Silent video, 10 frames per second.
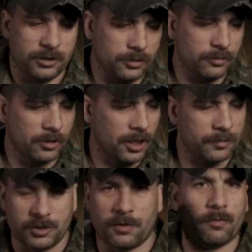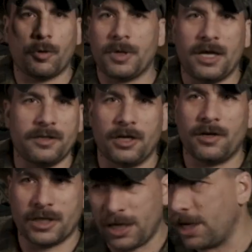to throwing it.
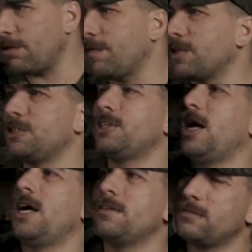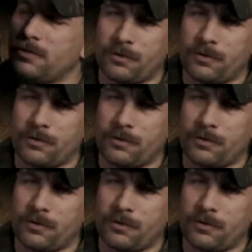Like, hey, I don't have a good shot,